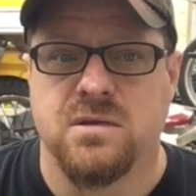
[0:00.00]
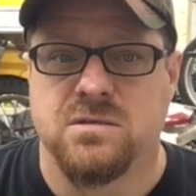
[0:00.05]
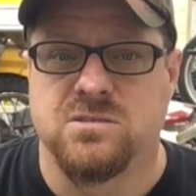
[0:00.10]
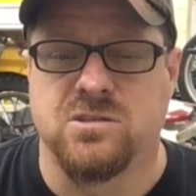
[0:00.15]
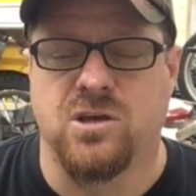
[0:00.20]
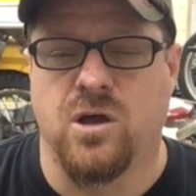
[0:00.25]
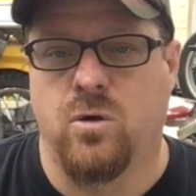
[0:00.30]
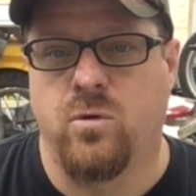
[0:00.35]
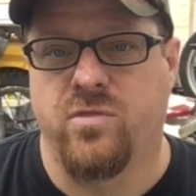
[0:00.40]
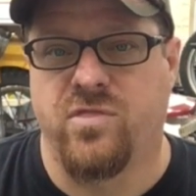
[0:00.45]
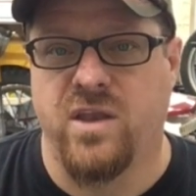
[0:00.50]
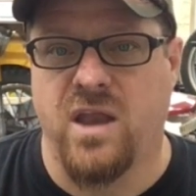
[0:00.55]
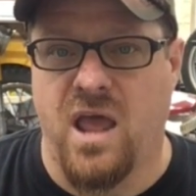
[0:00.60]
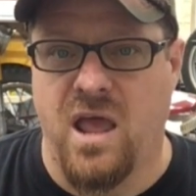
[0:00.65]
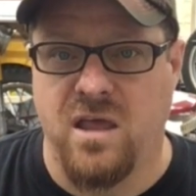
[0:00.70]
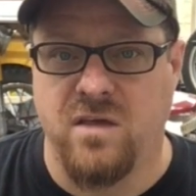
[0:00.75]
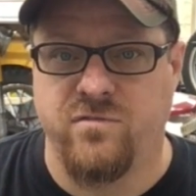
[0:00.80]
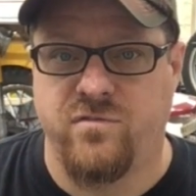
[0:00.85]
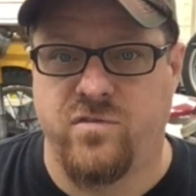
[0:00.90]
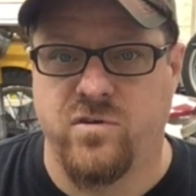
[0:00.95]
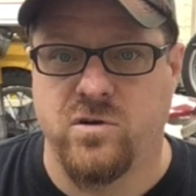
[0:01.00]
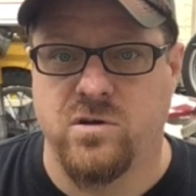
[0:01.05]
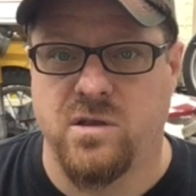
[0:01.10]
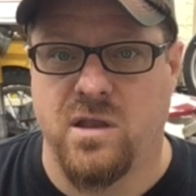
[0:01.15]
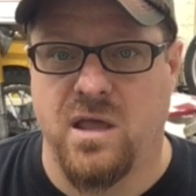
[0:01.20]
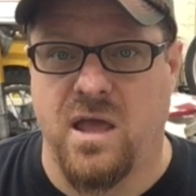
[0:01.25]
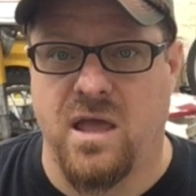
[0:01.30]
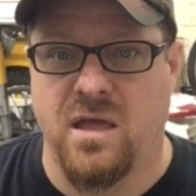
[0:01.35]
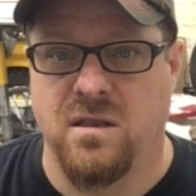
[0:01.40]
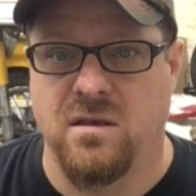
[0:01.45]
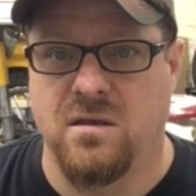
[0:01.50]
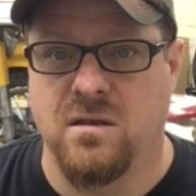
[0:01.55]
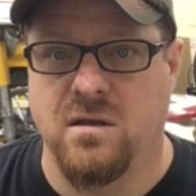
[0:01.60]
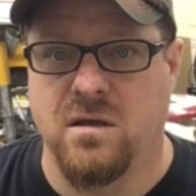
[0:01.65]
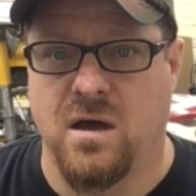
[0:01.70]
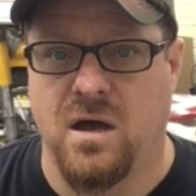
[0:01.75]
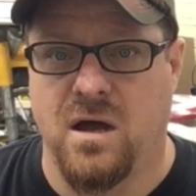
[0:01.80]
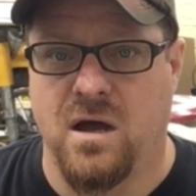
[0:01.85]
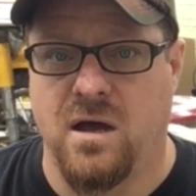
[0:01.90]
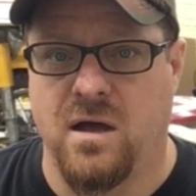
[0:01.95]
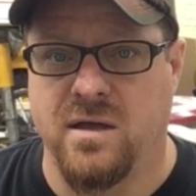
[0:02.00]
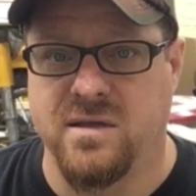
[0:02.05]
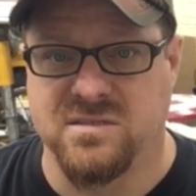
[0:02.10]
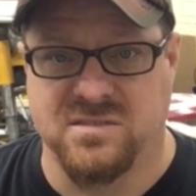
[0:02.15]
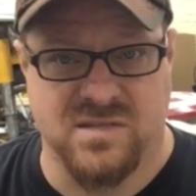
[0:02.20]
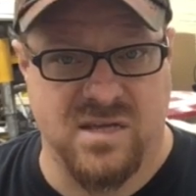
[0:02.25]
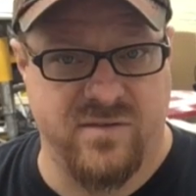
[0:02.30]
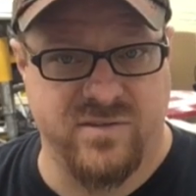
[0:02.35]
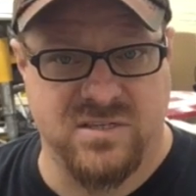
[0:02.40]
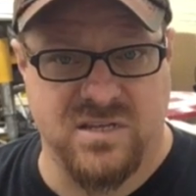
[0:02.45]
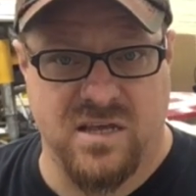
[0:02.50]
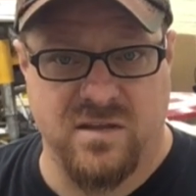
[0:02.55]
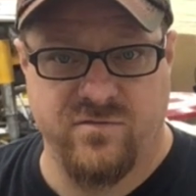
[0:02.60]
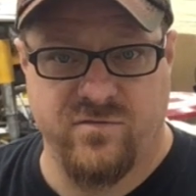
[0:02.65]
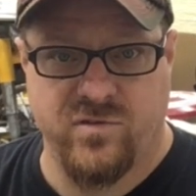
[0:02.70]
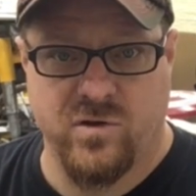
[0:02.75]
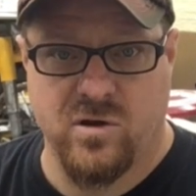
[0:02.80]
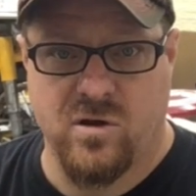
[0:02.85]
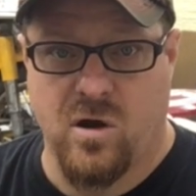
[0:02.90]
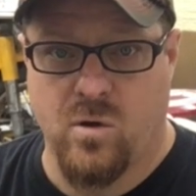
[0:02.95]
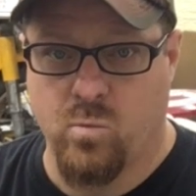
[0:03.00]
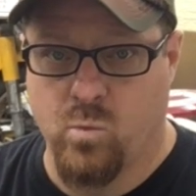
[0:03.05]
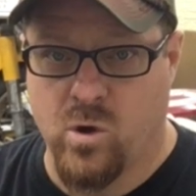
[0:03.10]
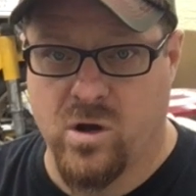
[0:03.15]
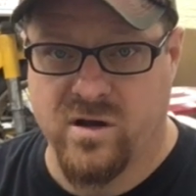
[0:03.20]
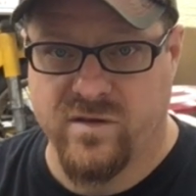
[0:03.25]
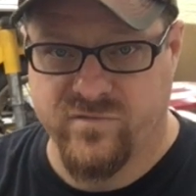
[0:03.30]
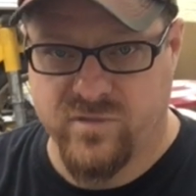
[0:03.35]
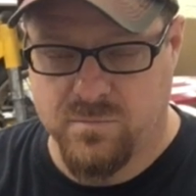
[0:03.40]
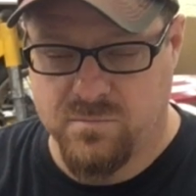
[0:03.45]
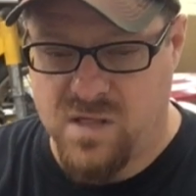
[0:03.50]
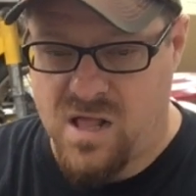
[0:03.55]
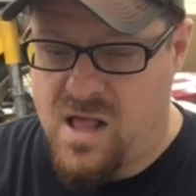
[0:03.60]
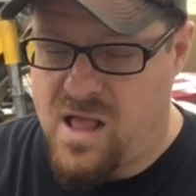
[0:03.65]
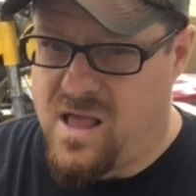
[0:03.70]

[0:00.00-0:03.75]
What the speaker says: to go with an 8-foot and instead of a 10-foot on one of them.